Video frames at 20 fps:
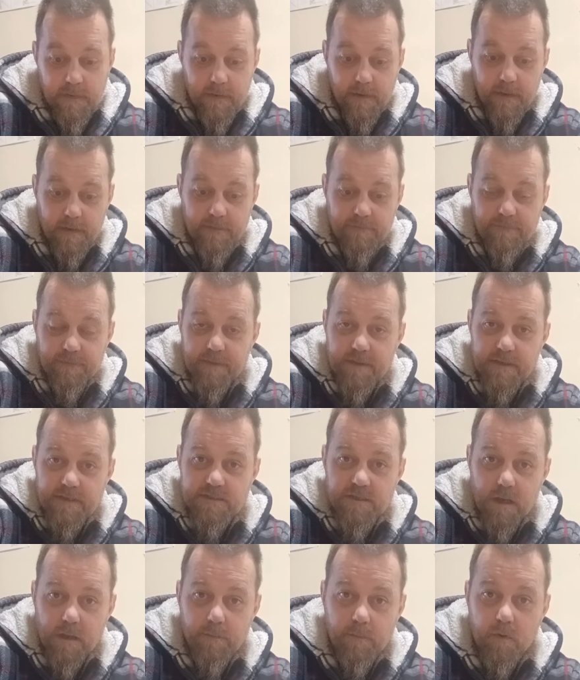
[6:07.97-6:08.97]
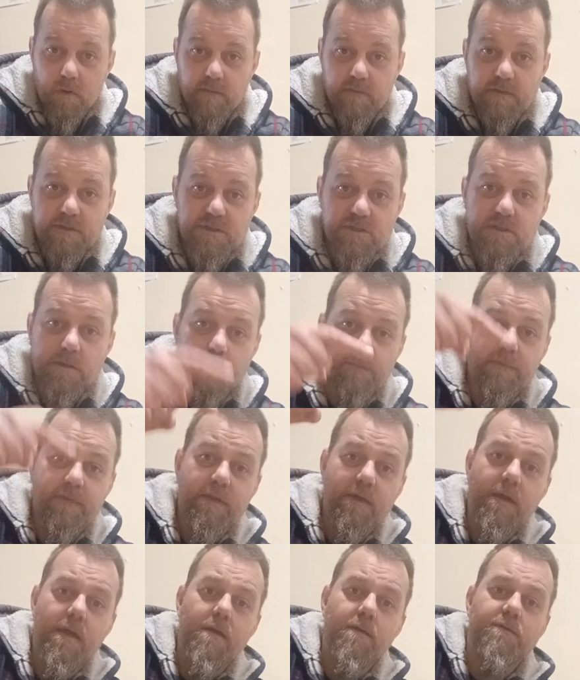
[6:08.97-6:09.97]
And if these aren't moving,
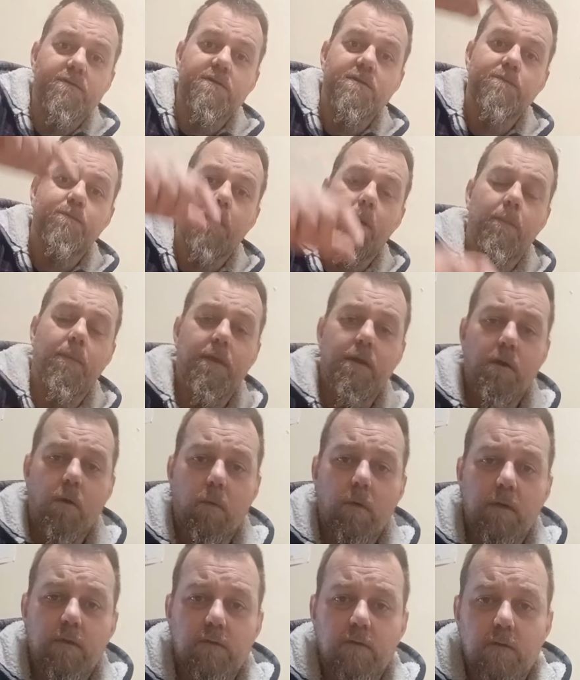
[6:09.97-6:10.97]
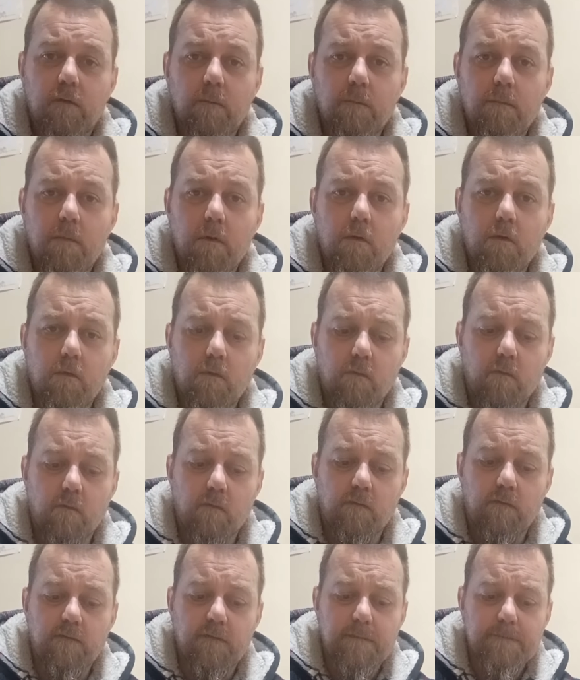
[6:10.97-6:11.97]
something else is probably going to move.